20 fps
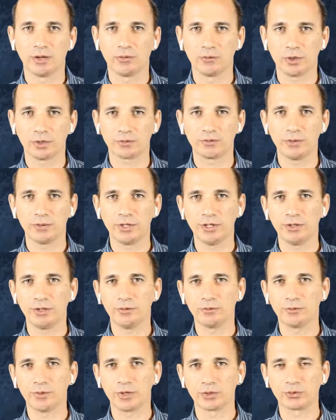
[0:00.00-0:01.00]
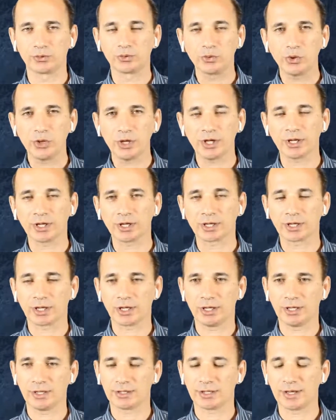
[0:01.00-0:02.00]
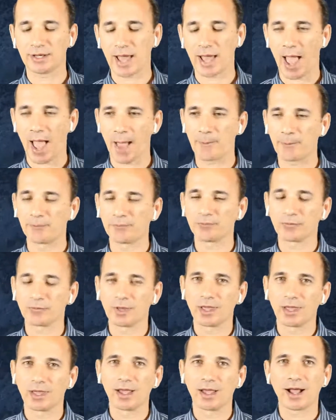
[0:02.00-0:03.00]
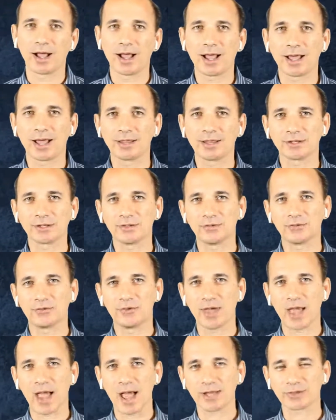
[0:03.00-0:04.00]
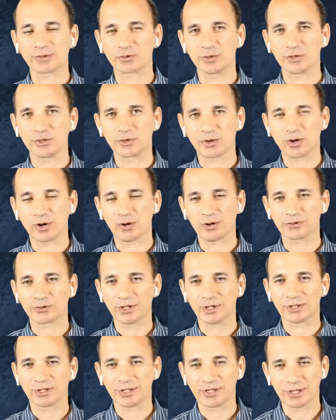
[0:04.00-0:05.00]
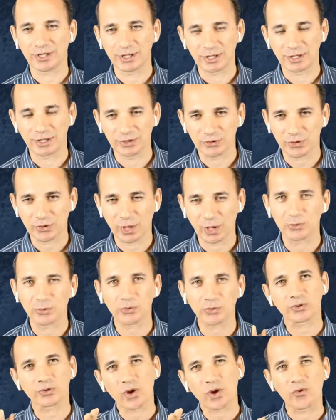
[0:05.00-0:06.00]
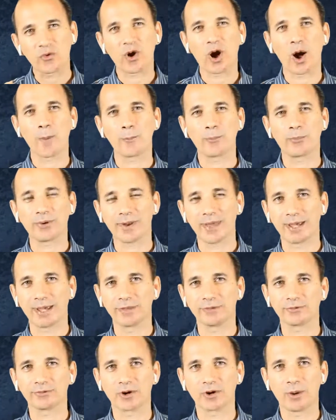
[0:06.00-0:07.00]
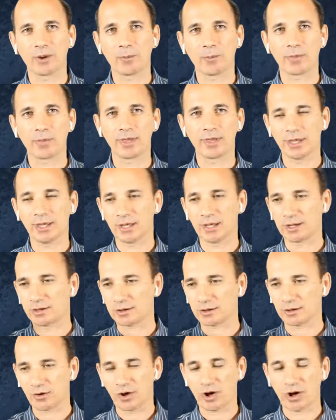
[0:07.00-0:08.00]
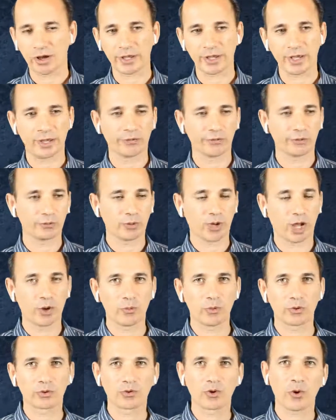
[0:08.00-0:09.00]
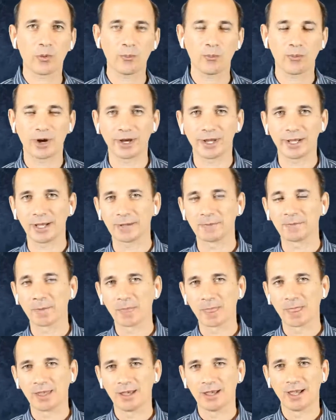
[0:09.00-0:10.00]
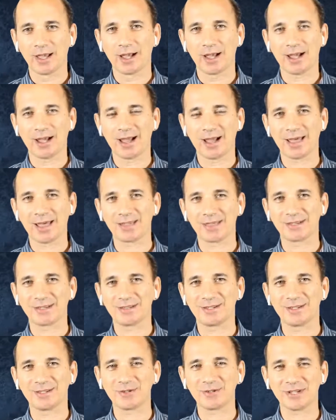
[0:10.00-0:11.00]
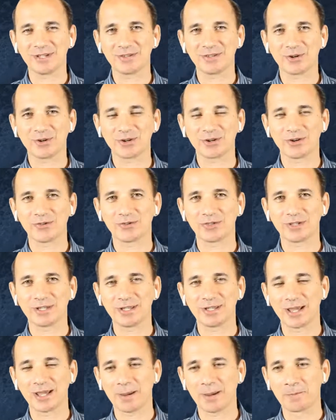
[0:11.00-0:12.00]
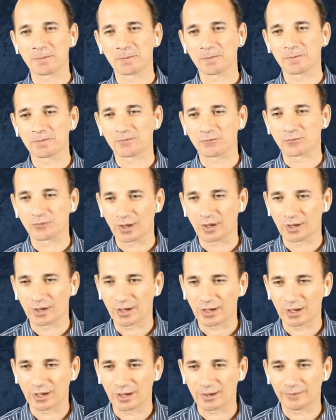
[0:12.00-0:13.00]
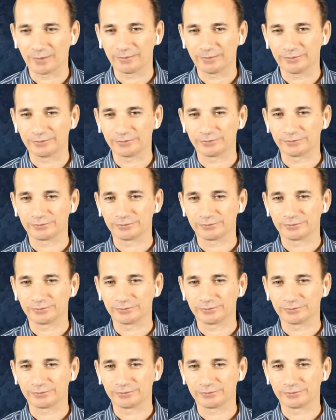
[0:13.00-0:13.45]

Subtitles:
what we were doing in the lab. And that resulted in some sort of complaint from the client to our company. And during one of the um,